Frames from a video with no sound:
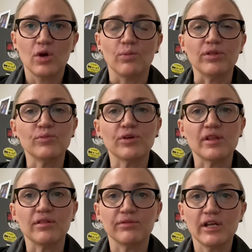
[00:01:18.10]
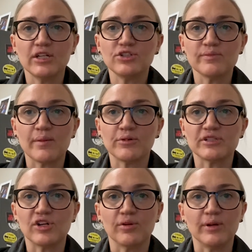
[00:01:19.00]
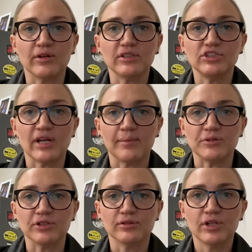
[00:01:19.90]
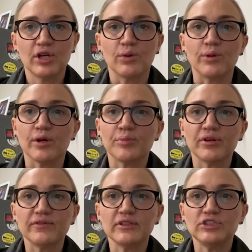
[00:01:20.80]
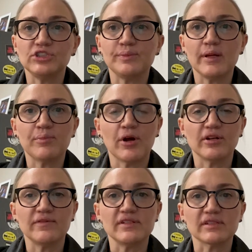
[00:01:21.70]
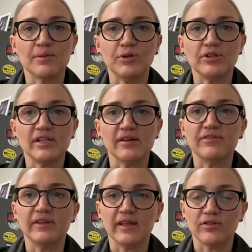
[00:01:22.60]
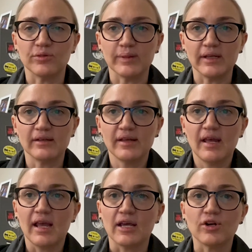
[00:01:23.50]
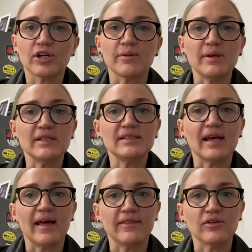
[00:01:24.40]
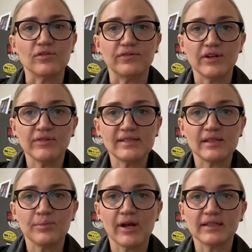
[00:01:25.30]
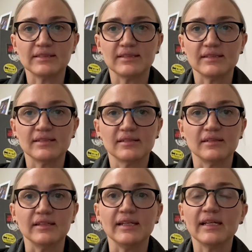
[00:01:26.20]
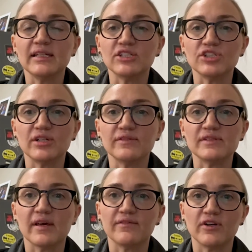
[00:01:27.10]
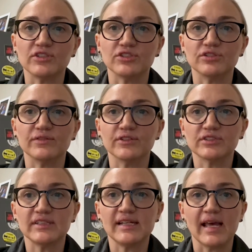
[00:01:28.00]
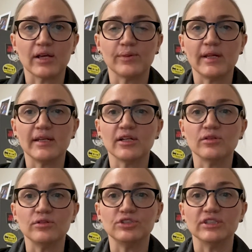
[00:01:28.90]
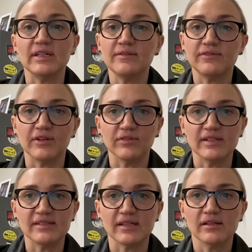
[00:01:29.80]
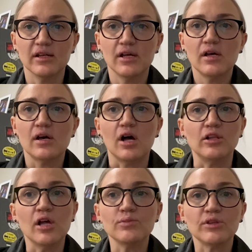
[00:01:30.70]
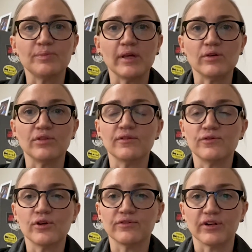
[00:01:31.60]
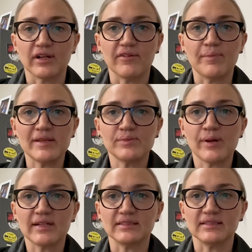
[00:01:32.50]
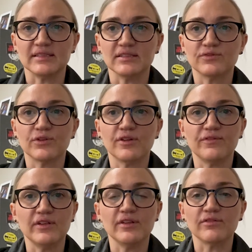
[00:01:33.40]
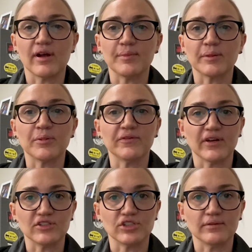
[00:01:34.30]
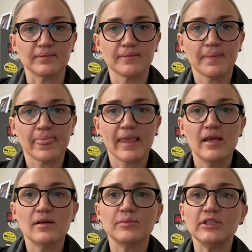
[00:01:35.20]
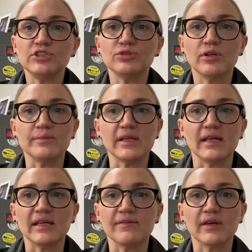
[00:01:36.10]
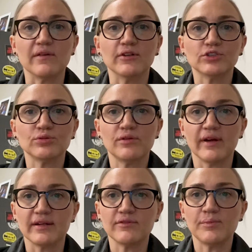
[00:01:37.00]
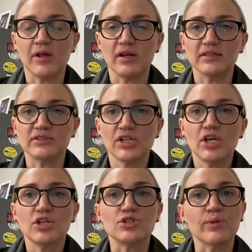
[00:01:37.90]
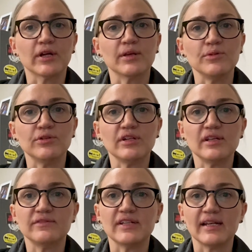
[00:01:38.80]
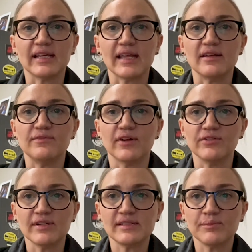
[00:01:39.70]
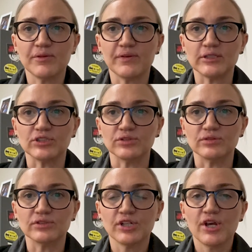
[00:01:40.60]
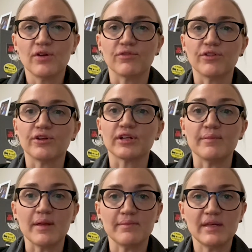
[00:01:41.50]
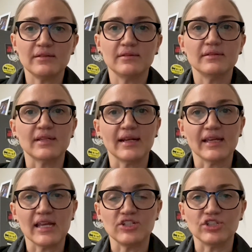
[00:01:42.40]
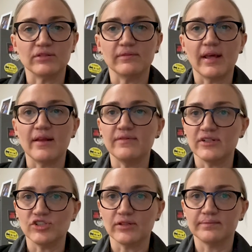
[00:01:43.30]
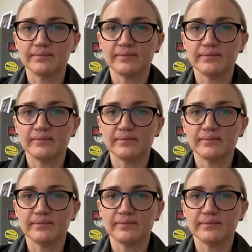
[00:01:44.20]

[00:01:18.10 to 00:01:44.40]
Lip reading: With more than 300 members in our Maryland chapter, we are privileged to be a part of this community of philanthropy and are committed to ethical fundraising practices, leading initiatives that foster diversity, equity, and inclusion in fundraising, along with being on the forefront of best practices for the philanthropic profession. Please join me in giving a virtual round of applause to our community of dedicated fundraising professionals for their commitment, dedication, and vision.